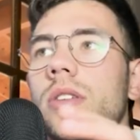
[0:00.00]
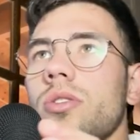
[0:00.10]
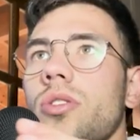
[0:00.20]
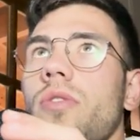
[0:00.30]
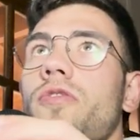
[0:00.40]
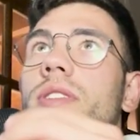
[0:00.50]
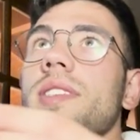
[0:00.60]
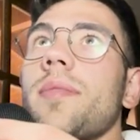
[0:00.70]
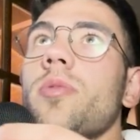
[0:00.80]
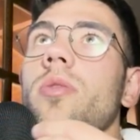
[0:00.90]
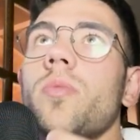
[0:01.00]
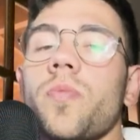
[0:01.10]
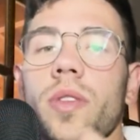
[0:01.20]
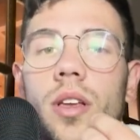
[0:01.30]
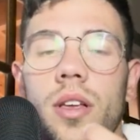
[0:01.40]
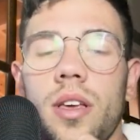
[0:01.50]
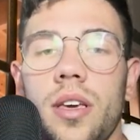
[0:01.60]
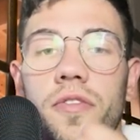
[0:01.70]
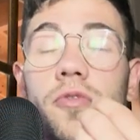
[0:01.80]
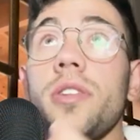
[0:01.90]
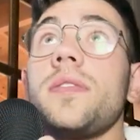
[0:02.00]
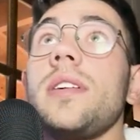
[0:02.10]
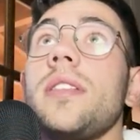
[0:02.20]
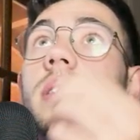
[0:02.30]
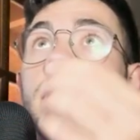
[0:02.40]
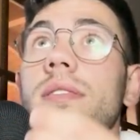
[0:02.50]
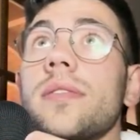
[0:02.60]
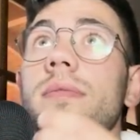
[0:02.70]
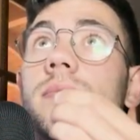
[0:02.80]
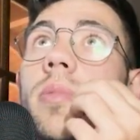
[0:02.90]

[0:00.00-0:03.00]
So, for example, if we see this